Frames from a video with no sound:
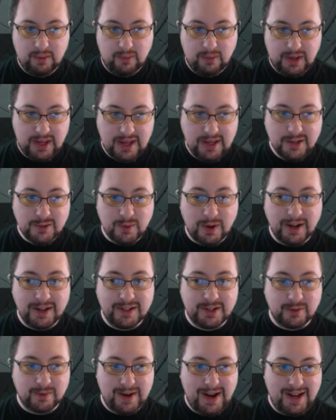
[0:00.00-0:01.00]
He's running
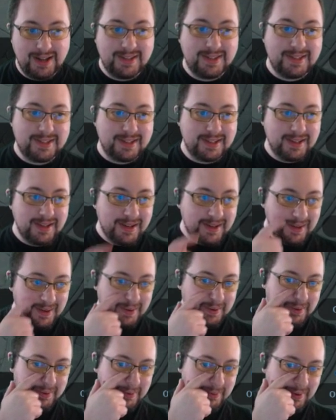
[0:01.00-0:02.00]
Duress.
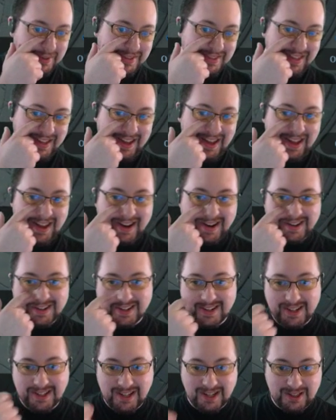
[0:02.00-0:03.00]
What the heck? Did
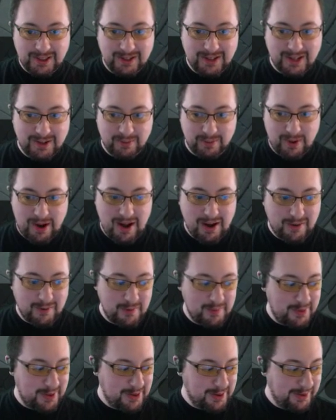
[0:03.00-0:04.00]
he like look at Rock
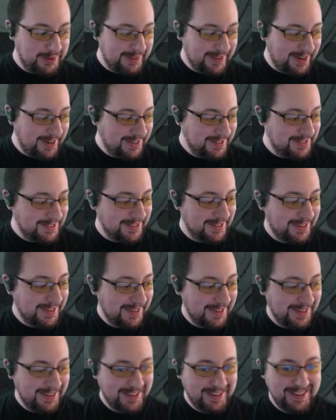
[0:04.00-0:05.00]
from the old days?
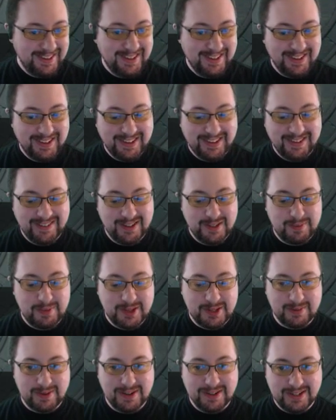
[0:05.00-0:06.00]
You're not supposed
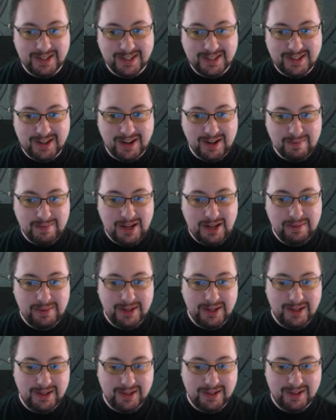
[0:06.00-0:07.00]
to run discard,
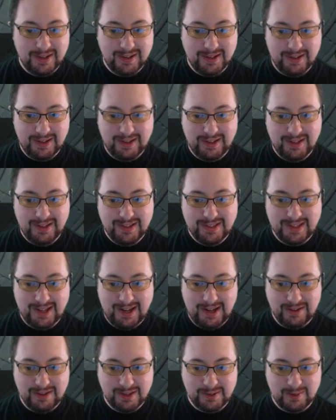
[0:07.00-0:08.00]
baby. That's not
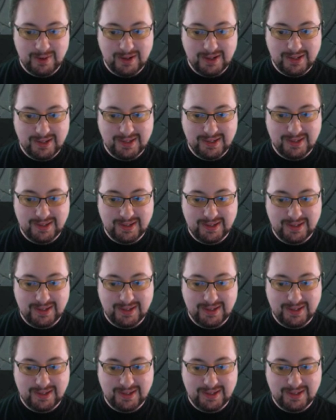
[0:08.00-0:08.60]
how this works.